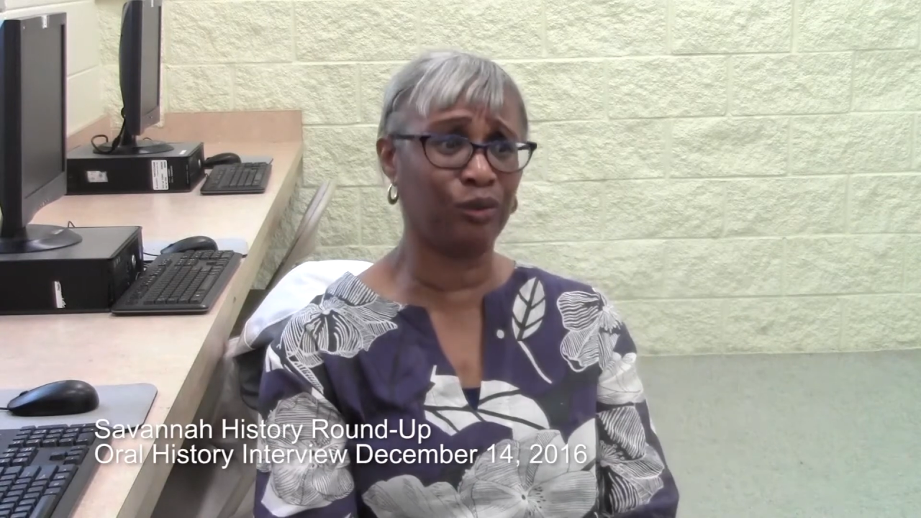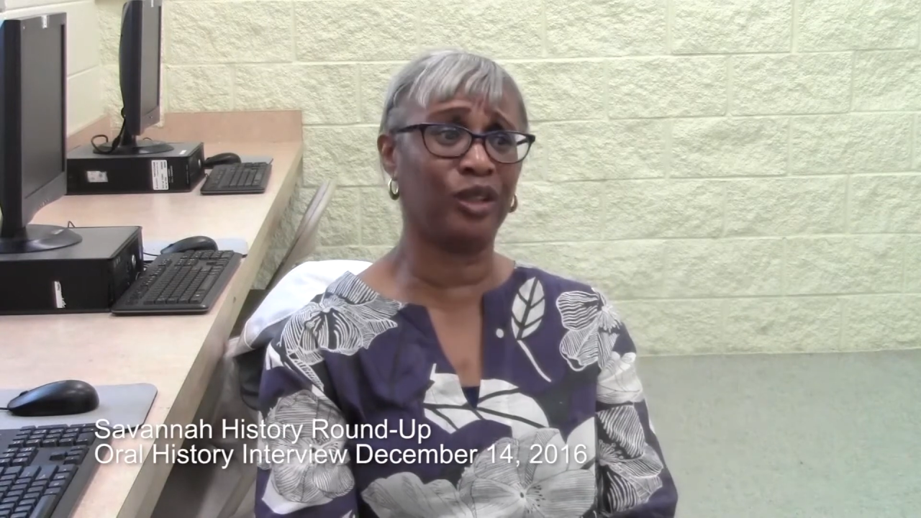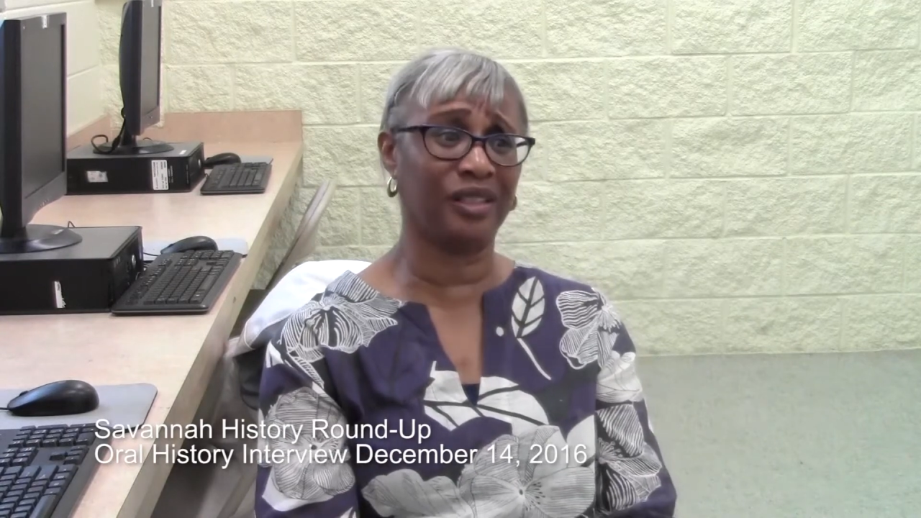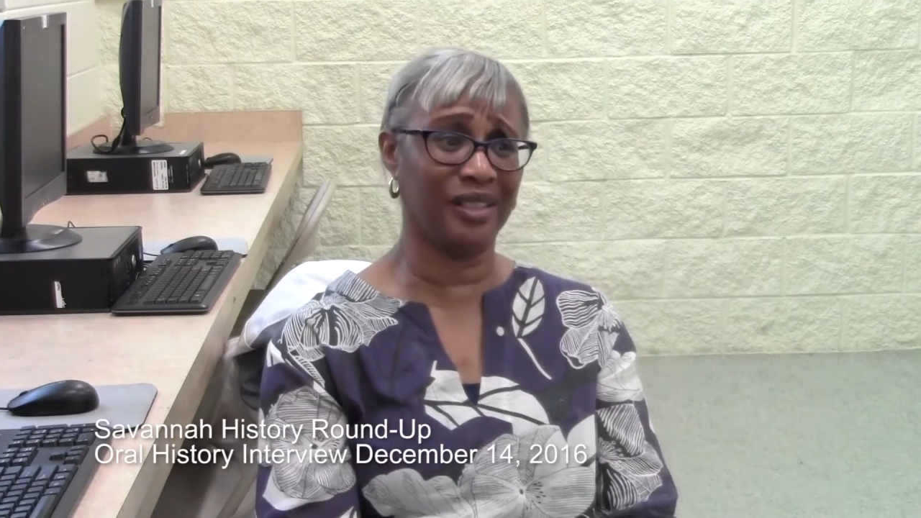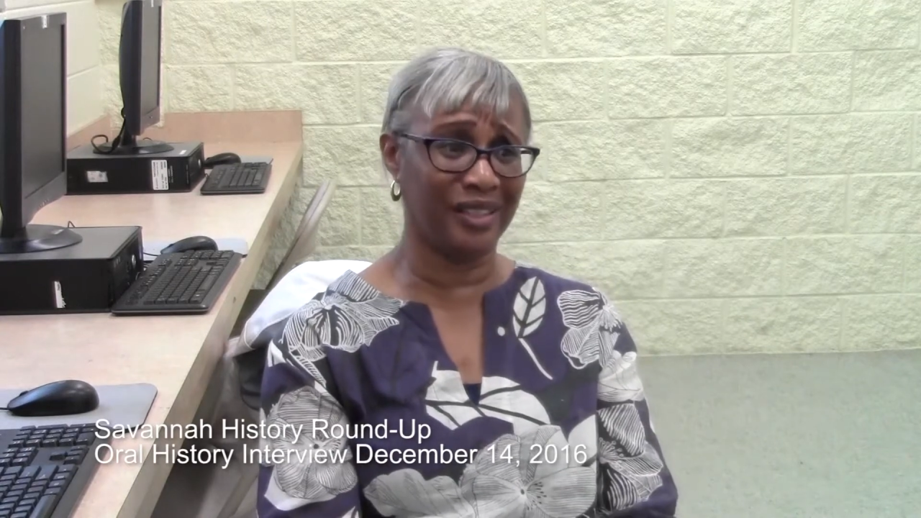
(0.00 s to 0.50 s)

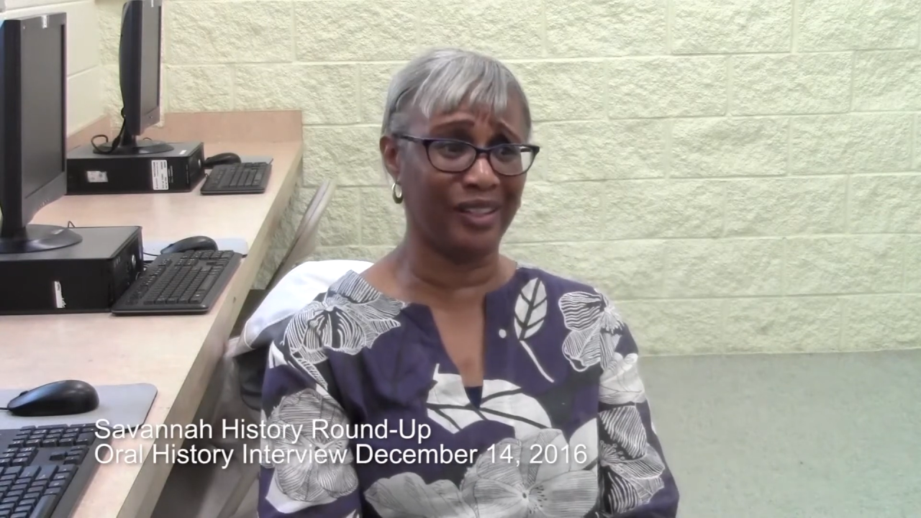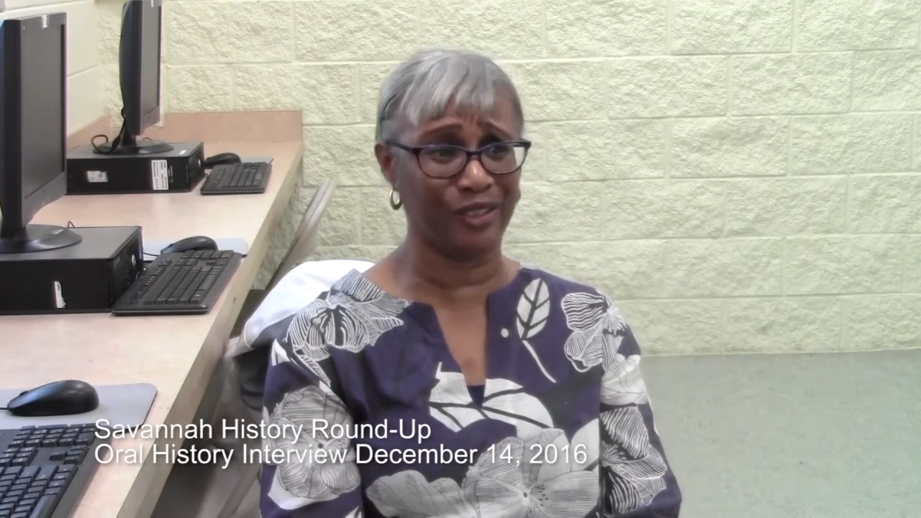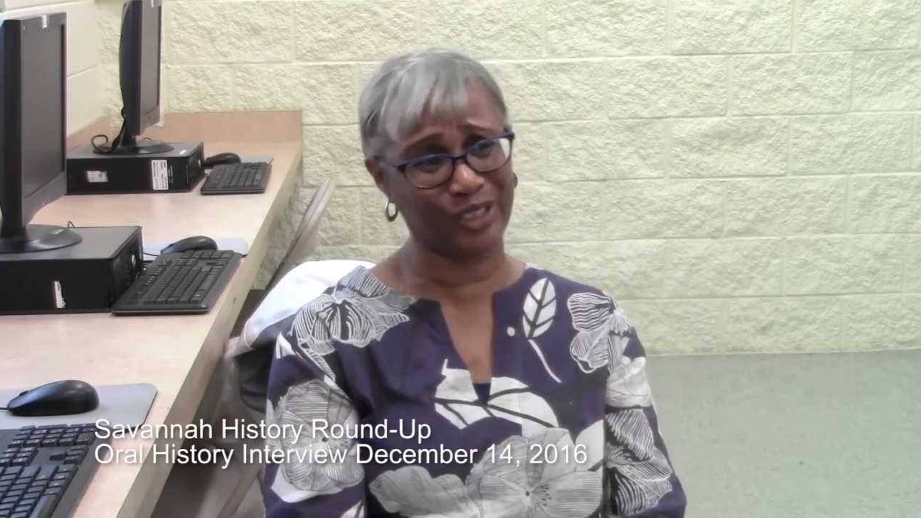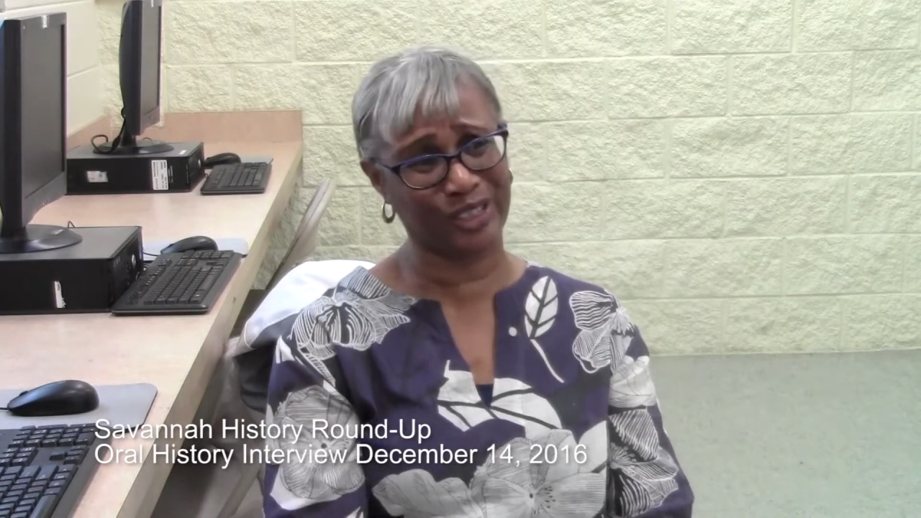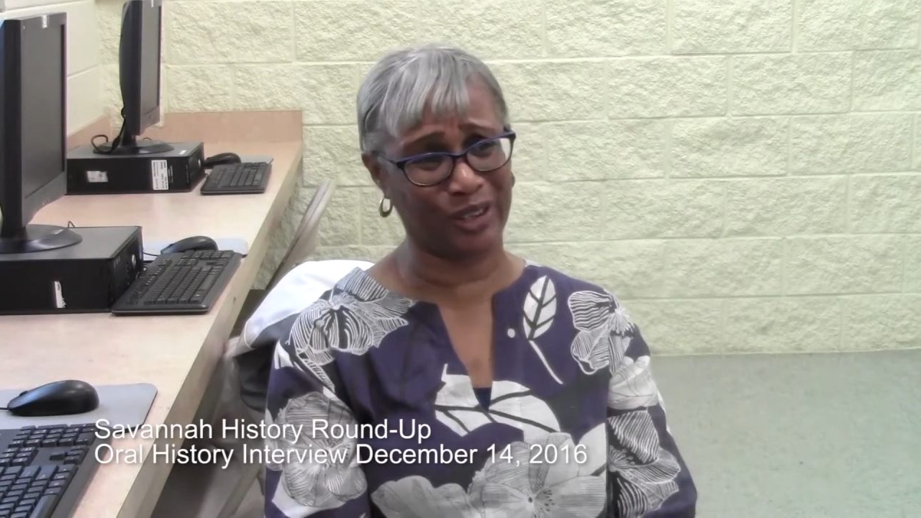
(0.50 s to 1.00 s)
1
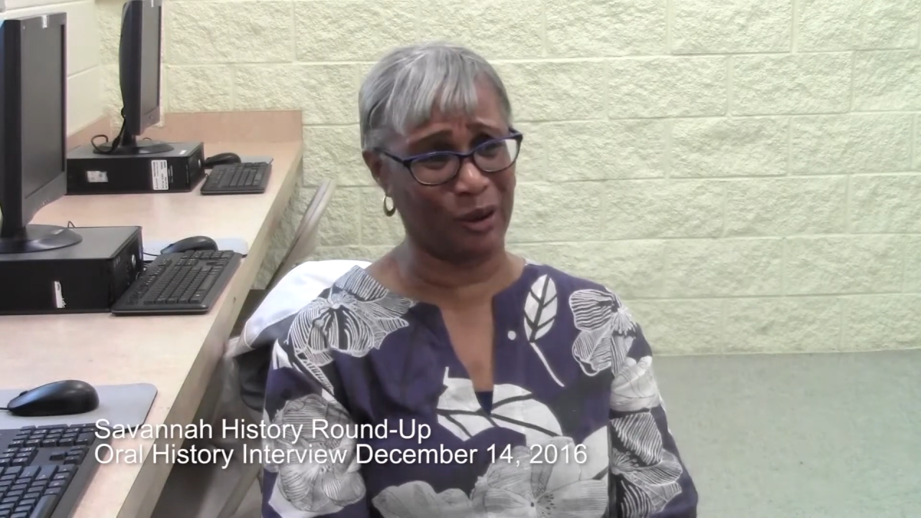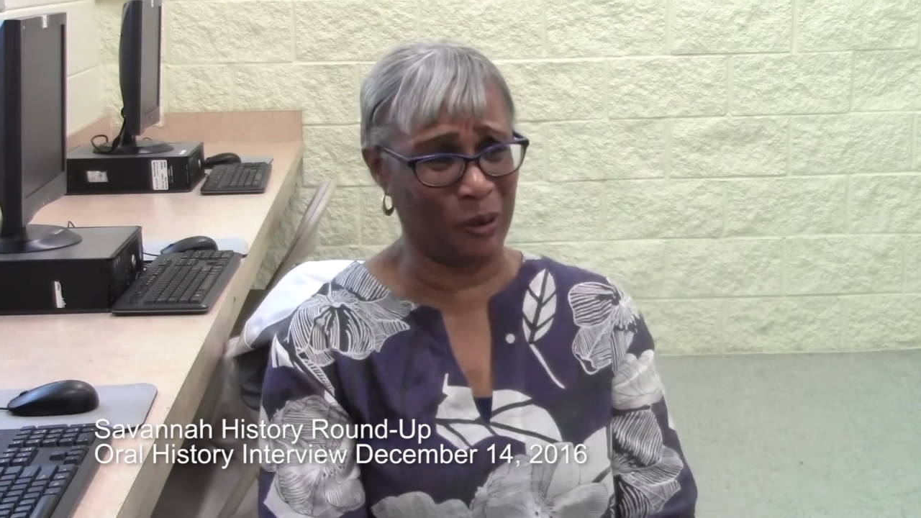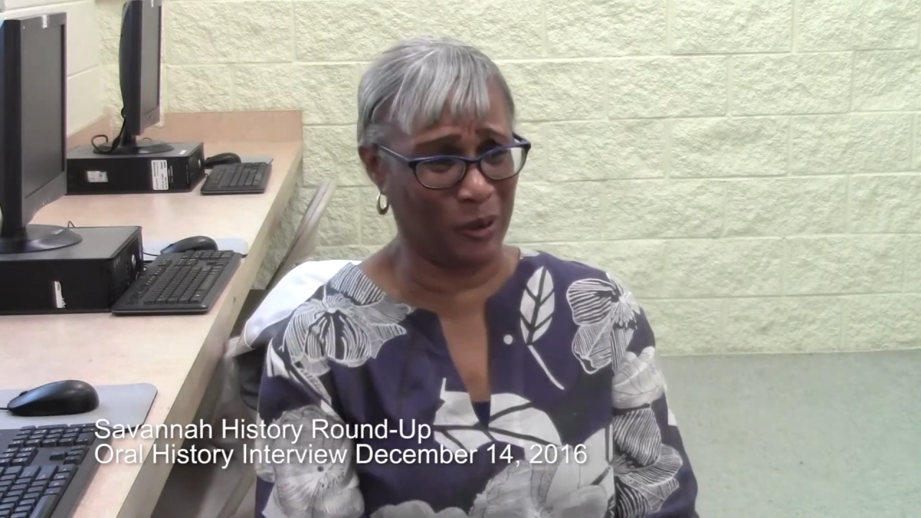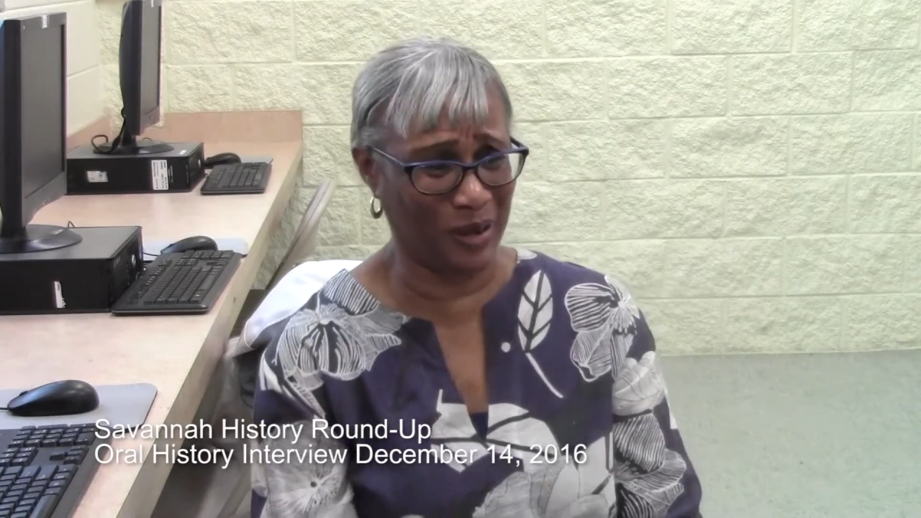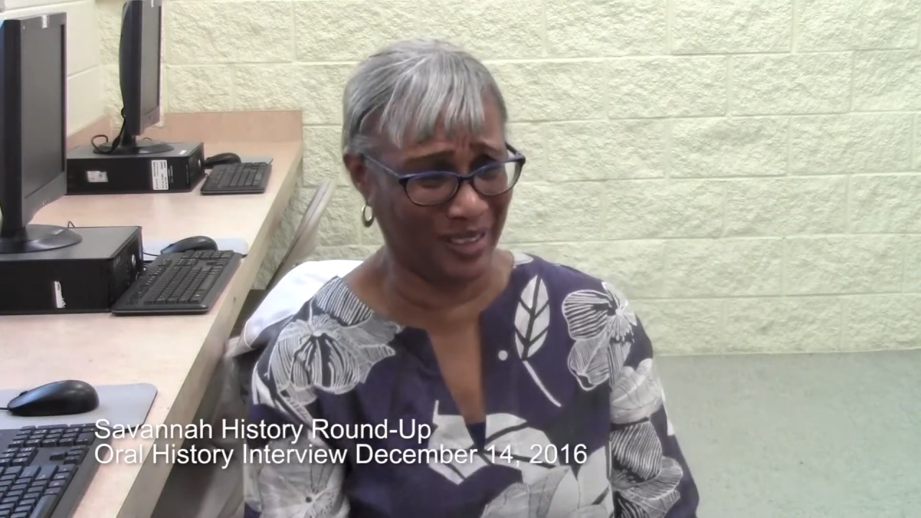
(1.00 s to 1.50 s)
year.
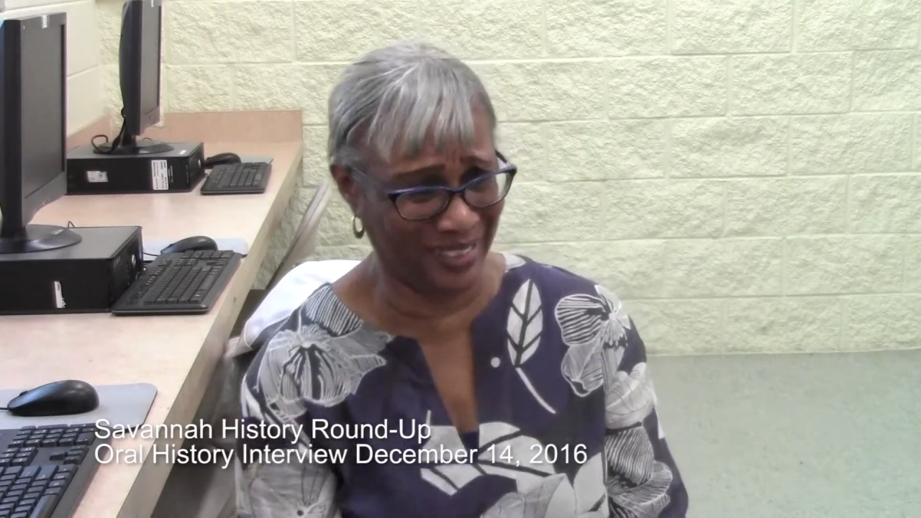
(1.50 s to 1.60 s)
So